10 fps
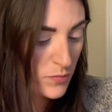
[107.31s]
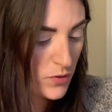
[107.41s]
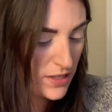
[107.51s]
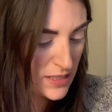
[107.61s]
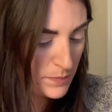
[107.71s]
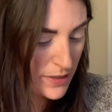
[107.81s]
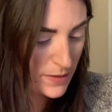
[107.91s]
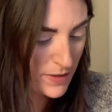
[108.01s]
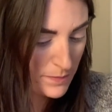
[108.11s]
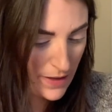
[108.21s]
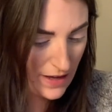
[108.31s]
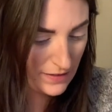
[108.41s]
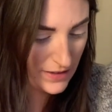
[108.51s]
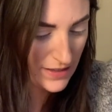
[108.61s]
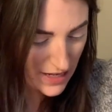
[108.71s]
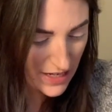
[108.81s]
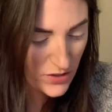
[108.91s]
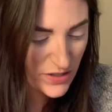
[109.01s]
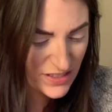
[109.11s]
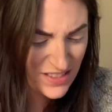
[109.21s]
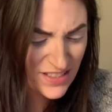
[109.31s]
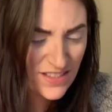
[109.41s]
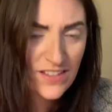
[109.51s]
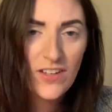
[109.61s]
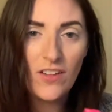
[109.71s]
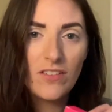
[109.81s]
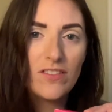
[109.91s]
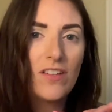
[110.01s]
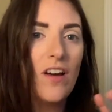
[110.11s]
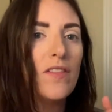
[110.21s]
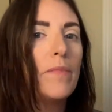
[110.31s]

pressed pigment palette and you can see the colors on the